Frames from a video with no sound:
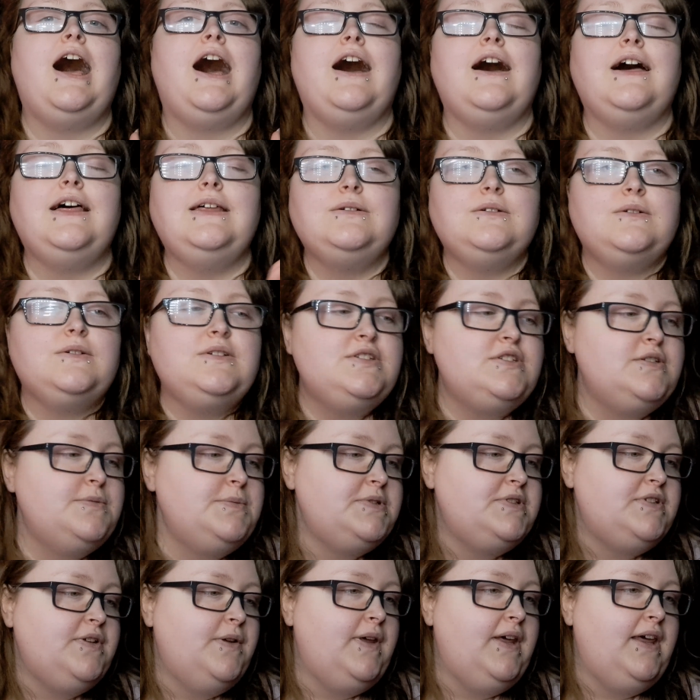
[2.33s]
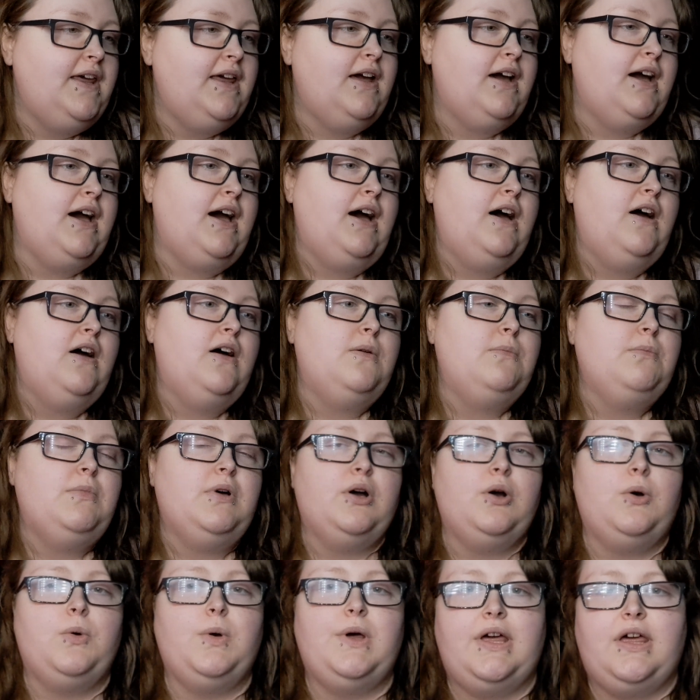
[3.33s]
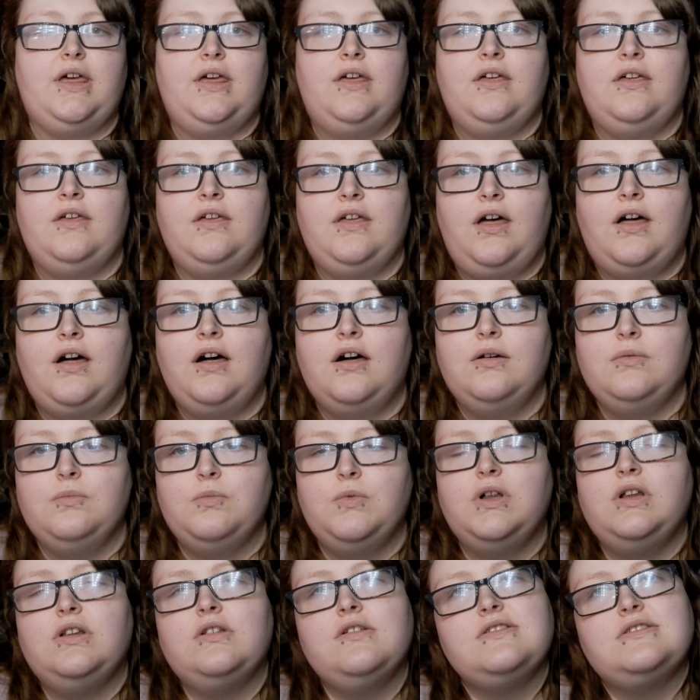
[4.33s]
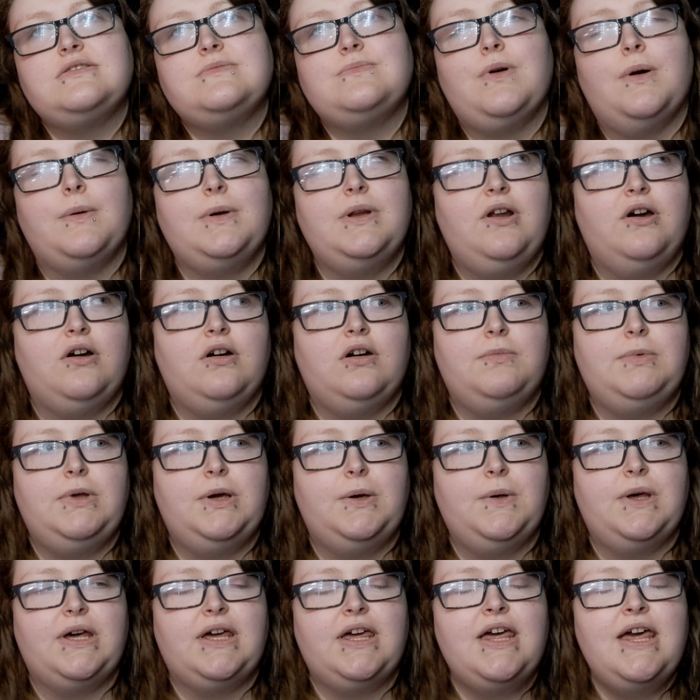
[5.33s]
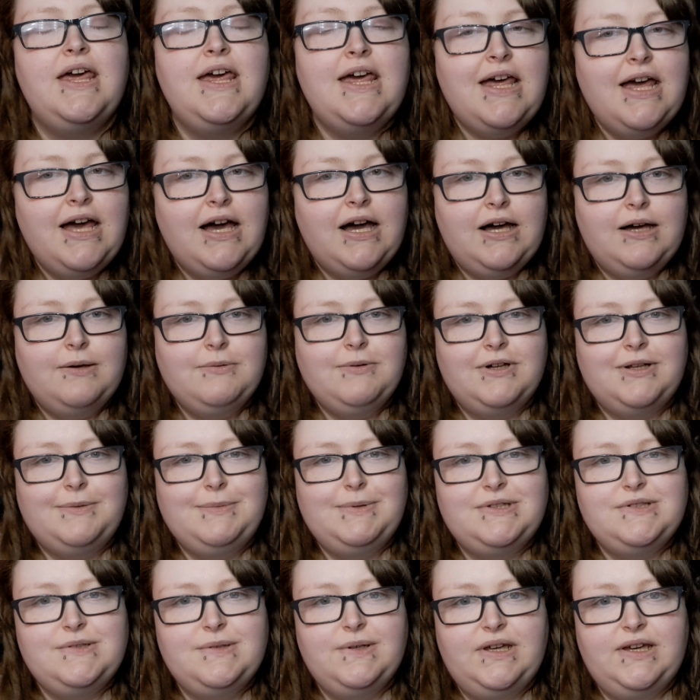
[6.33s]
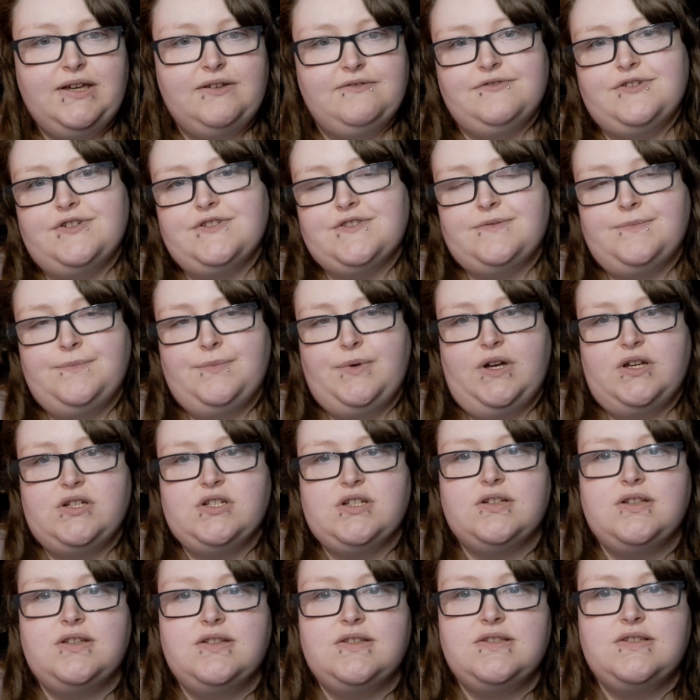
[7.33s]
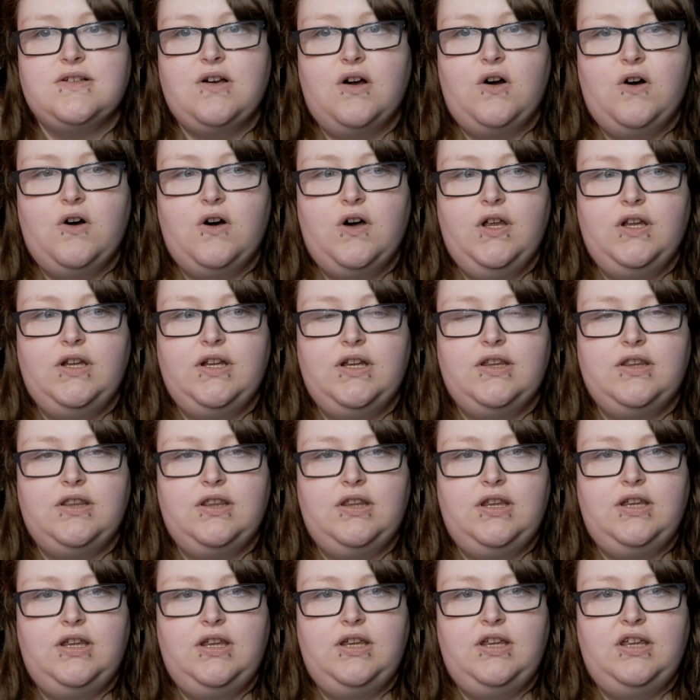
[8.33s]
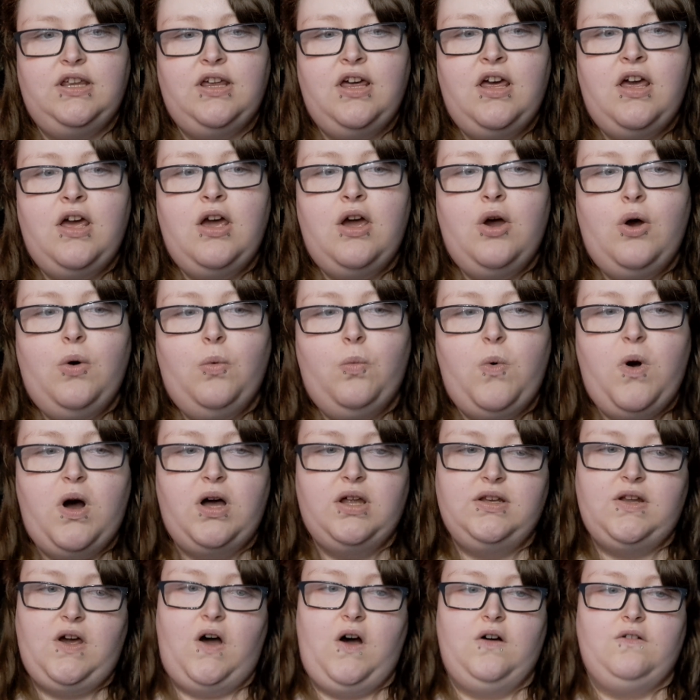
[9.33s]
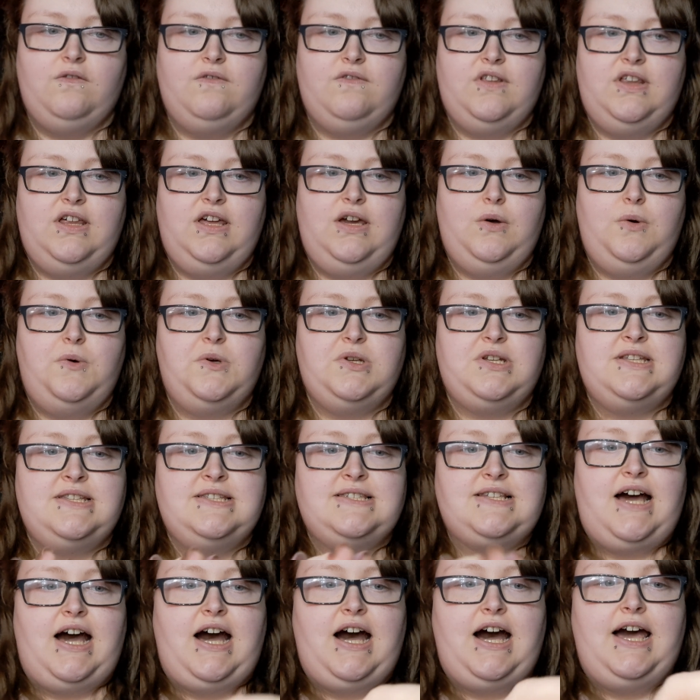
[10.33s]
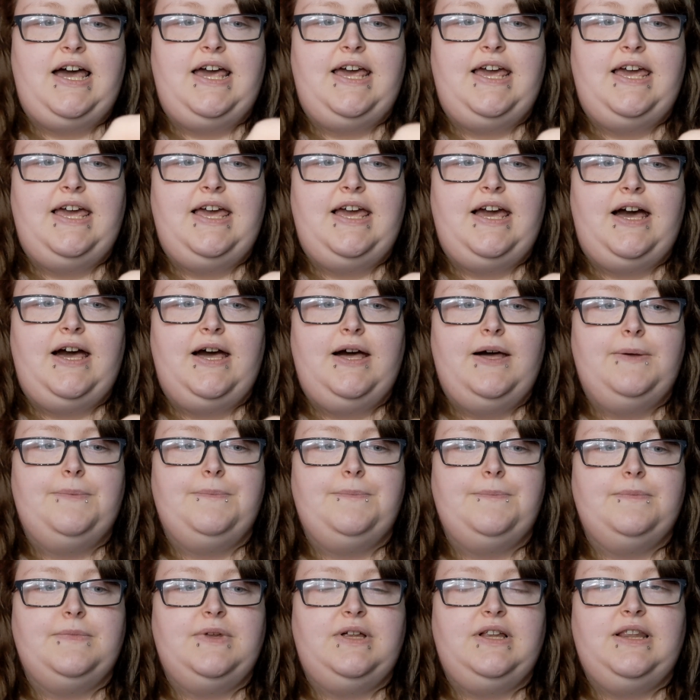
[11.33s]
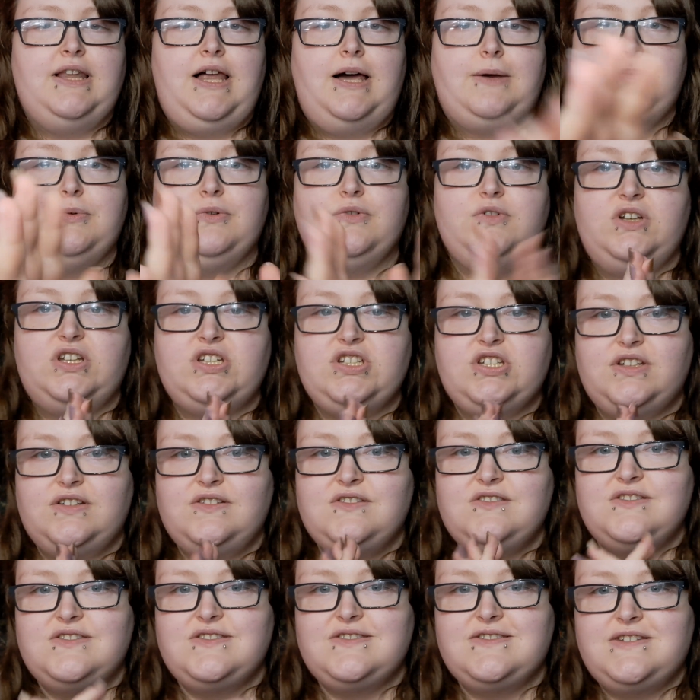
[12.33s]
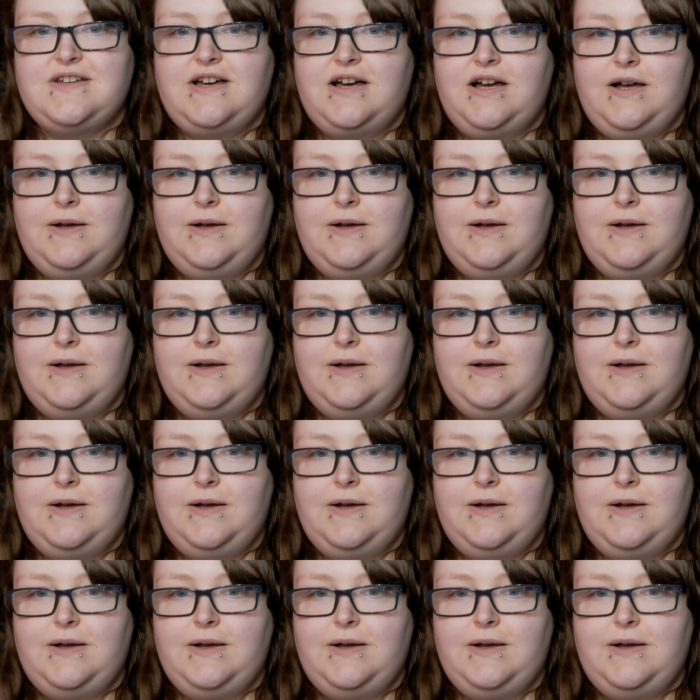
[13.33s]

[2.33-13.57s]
I'm going to be doing a quick well, it's probably not going to be quick. I'm going to be doing a first impressions on the one of the Odens Eye collaborations.